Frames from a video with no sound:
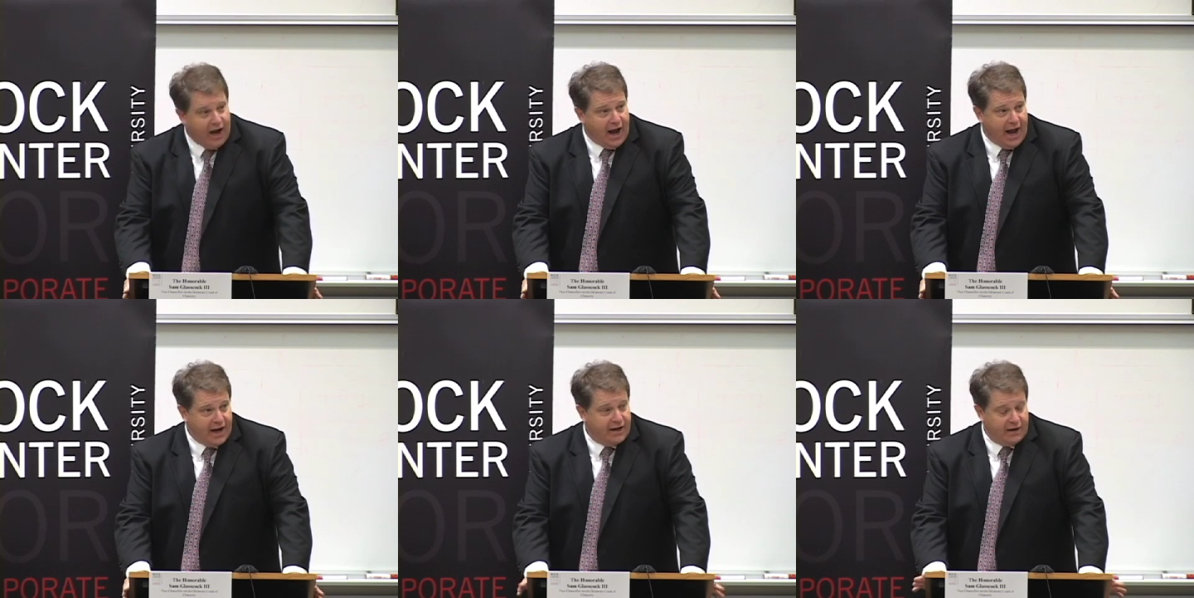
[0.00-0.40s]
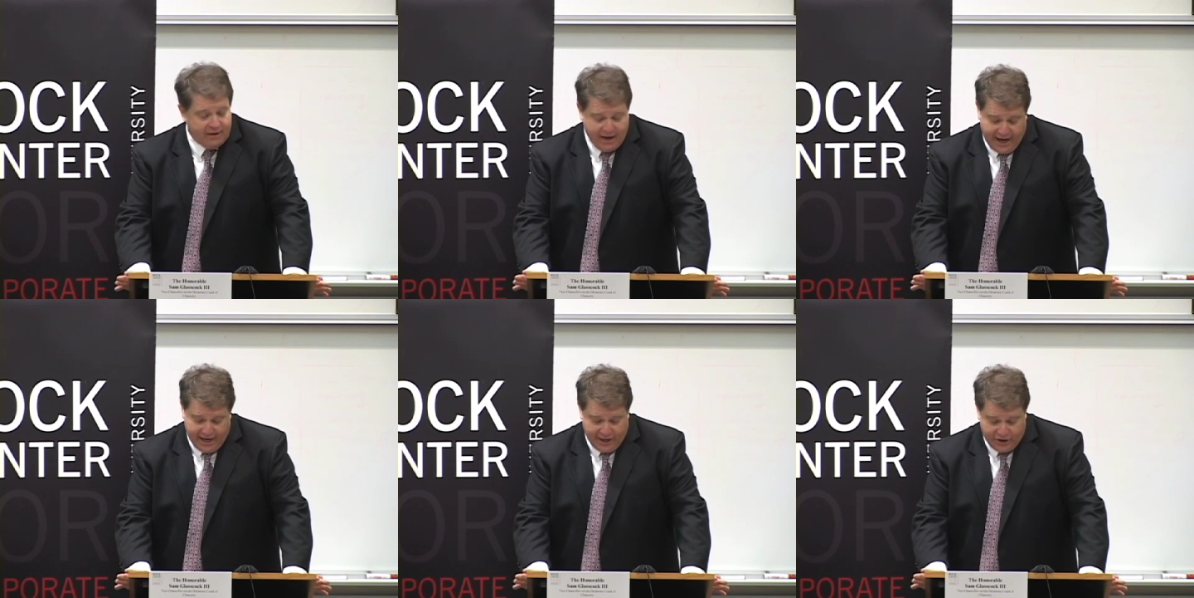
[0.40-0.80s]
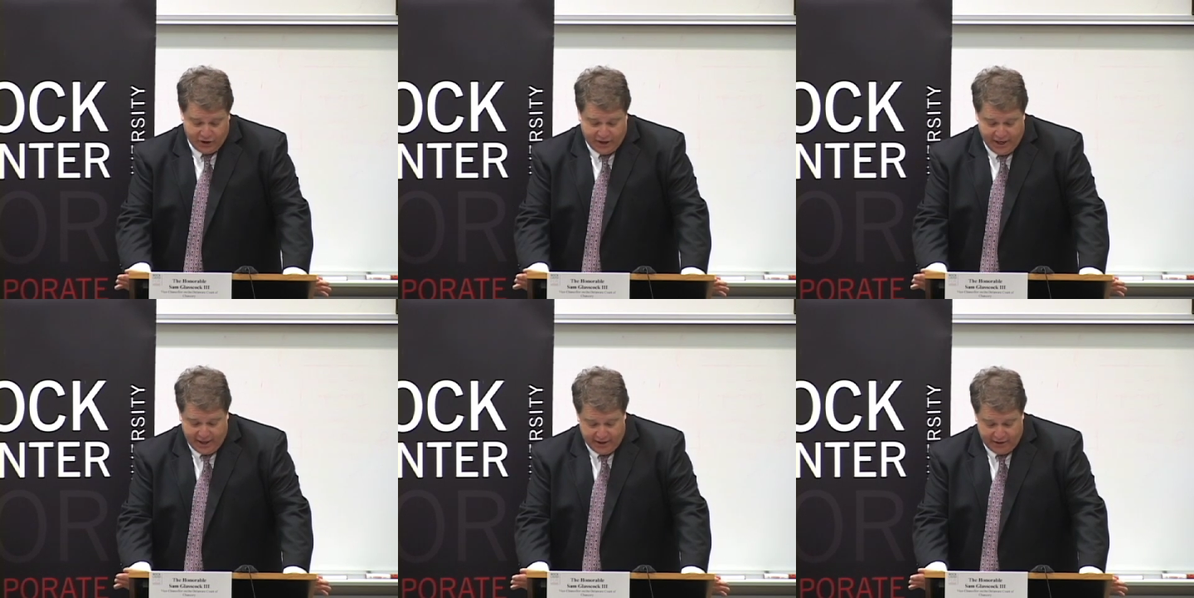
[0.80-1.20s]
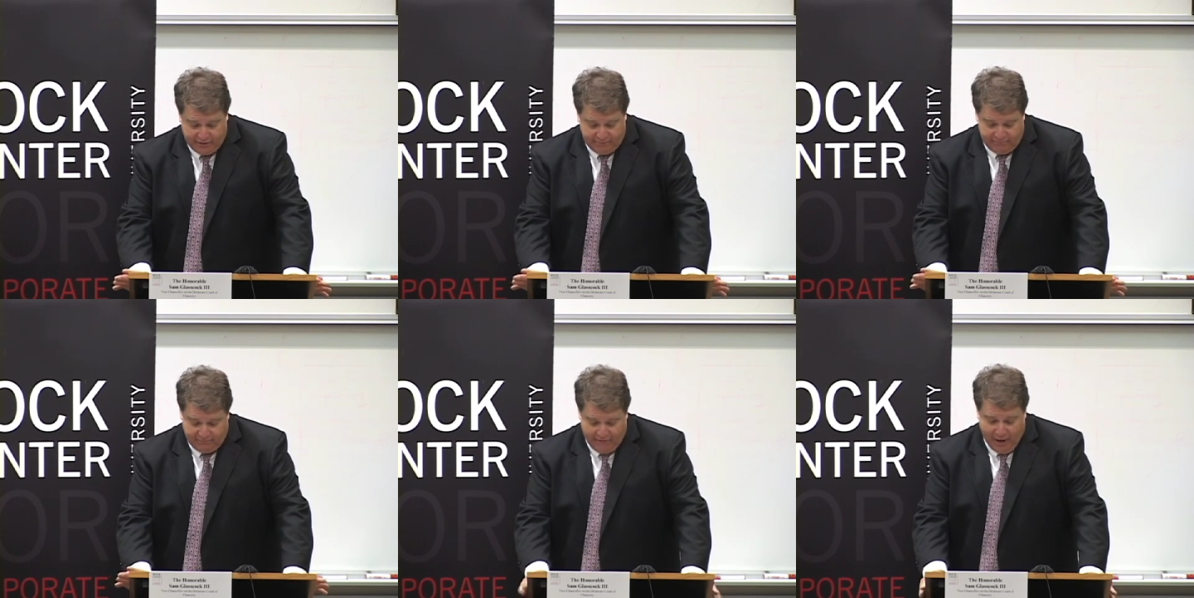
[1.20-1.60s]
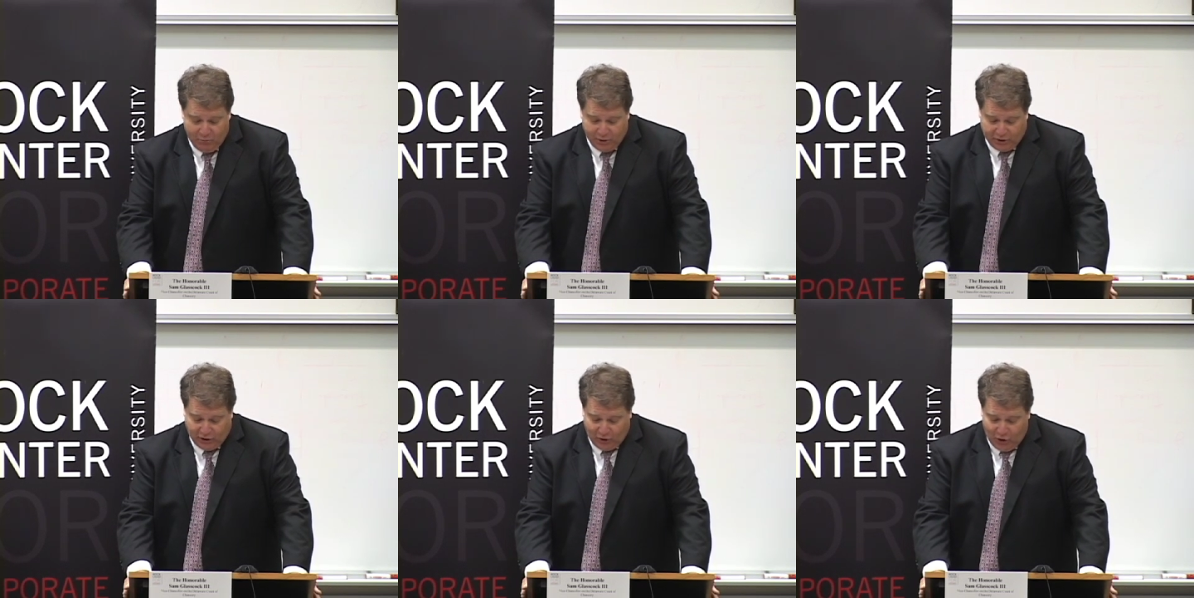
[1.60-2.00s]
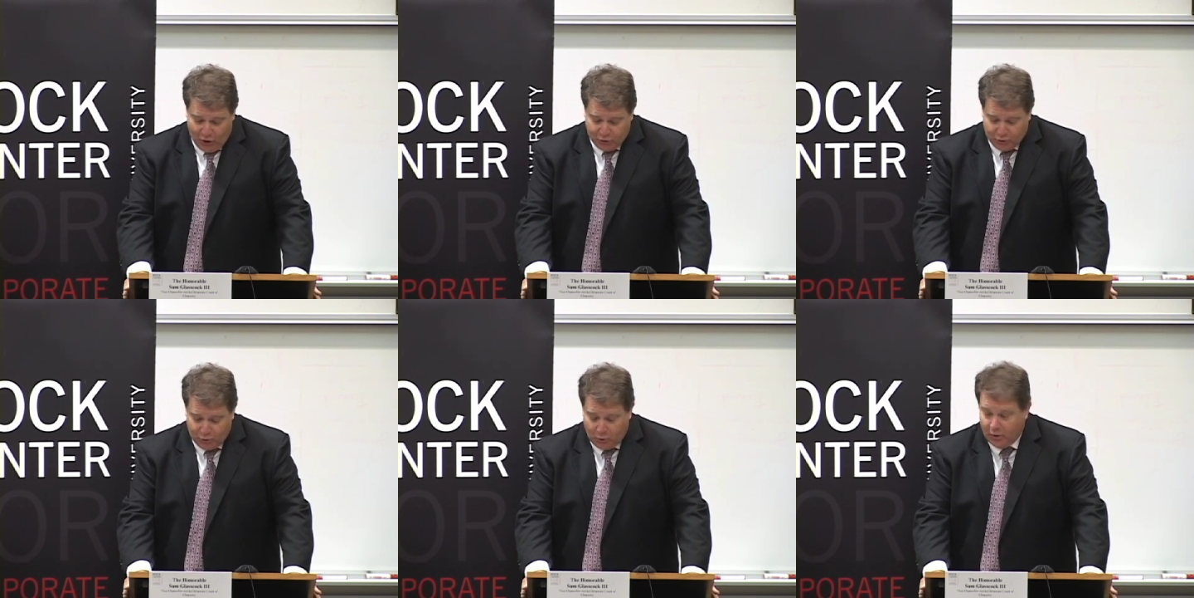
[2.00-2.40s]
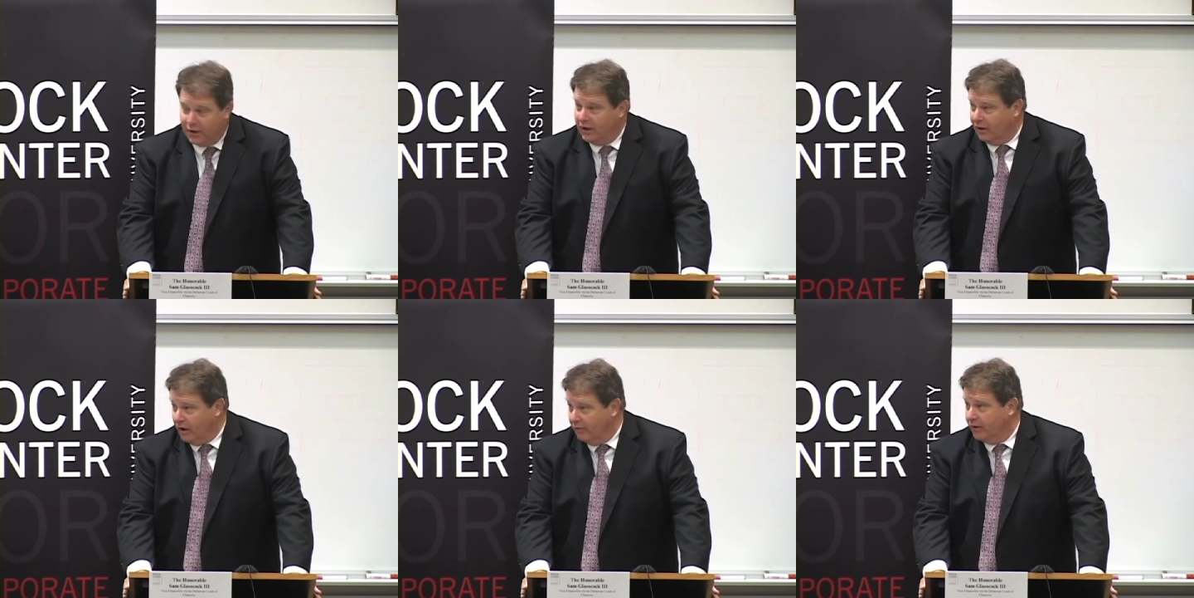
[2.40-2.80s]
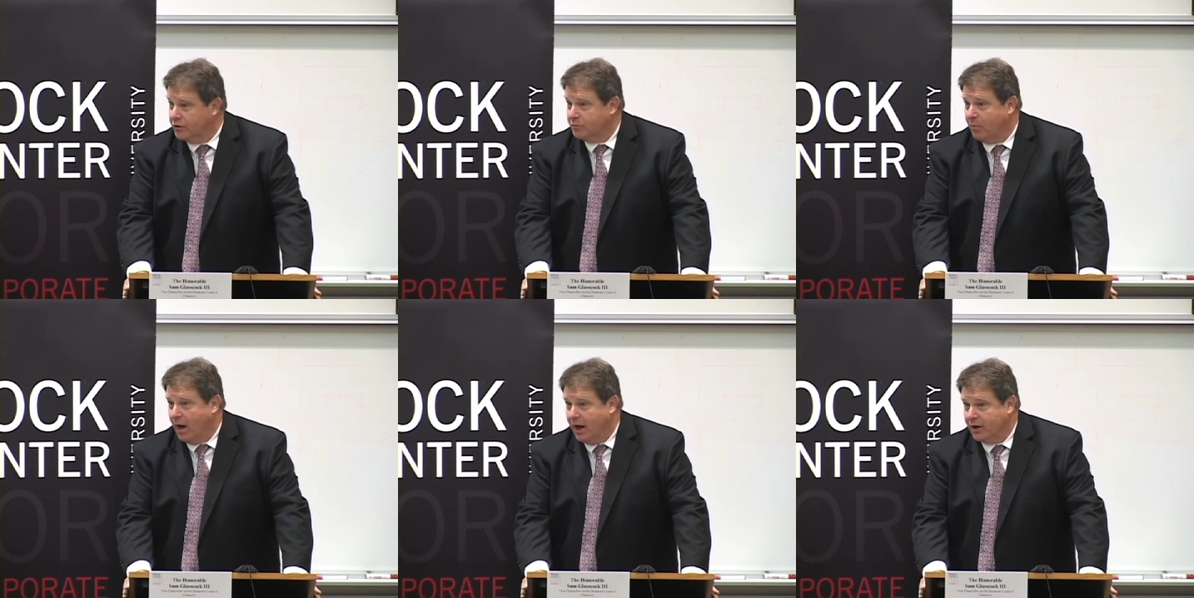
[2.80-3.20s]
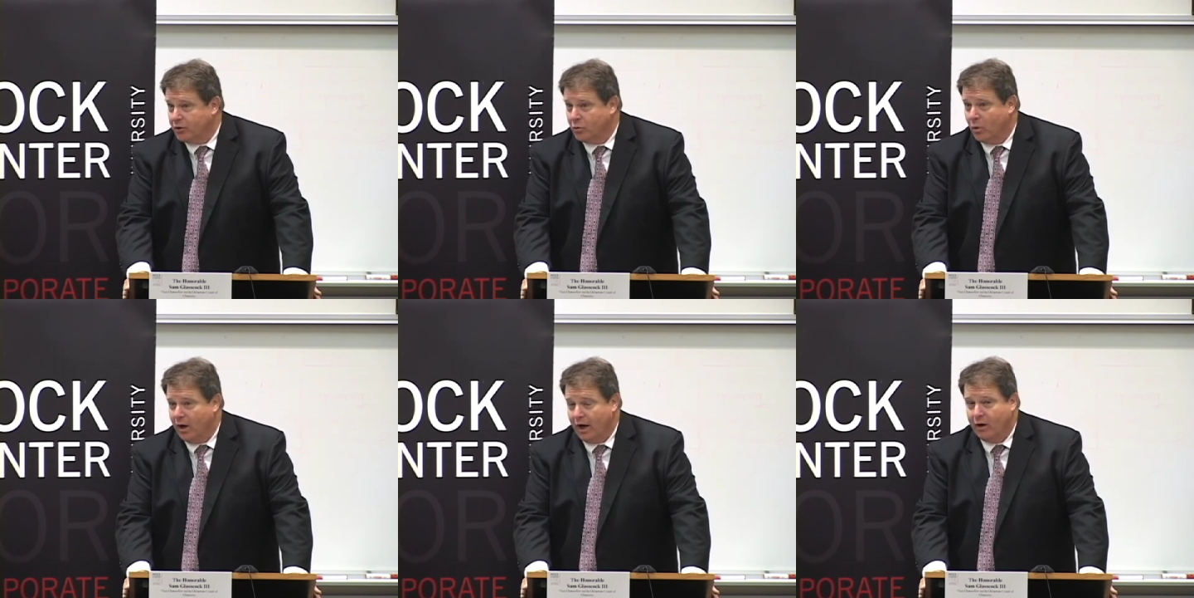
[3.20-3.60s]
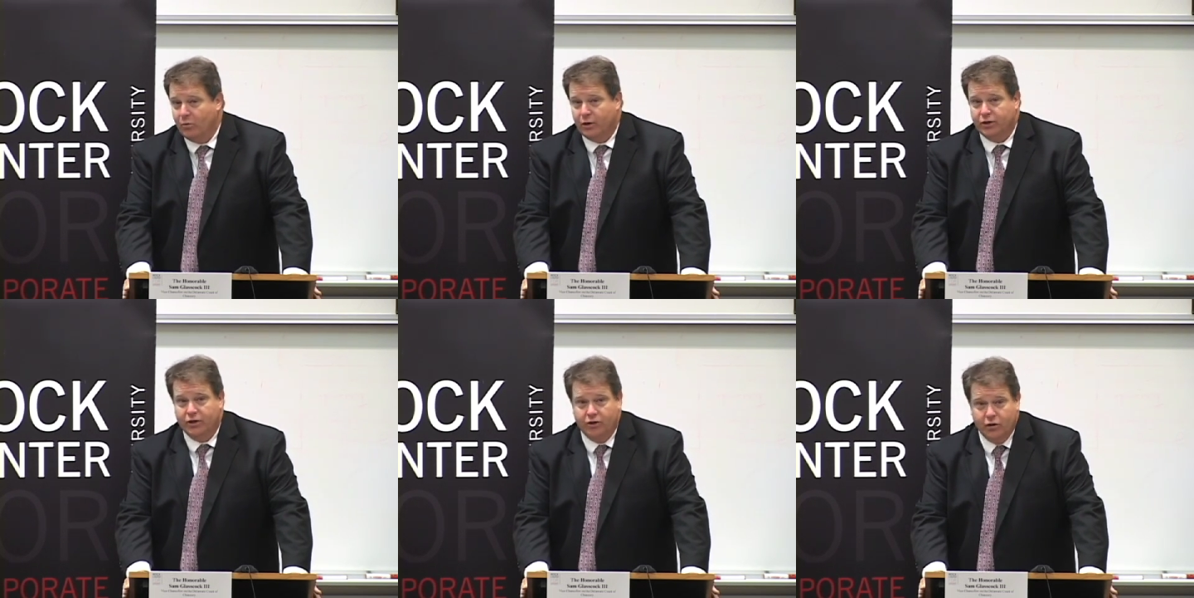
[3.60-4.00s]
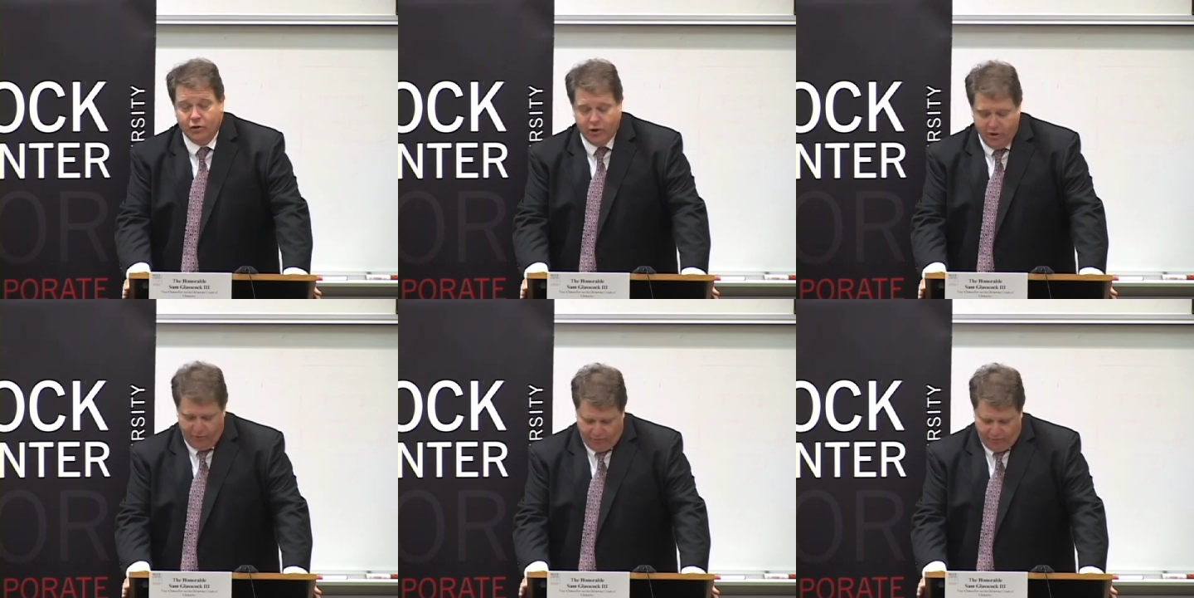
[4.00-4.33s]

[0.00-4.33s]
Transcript: I got educated. I went to law school at a lovely spot as well. I went to Duke